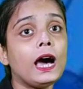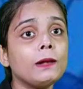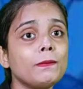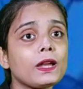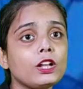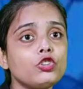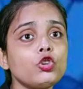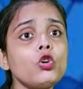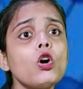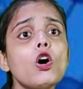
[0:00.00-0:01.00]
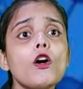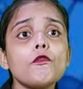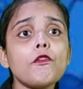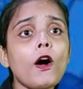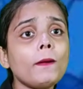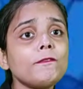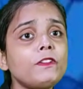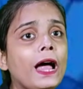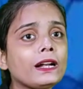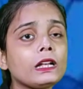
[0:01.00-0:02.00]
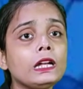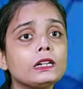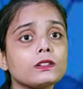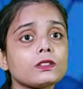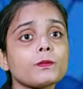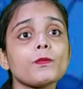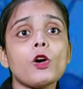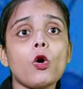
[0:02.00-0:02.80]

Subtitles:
and begin to form flat layers.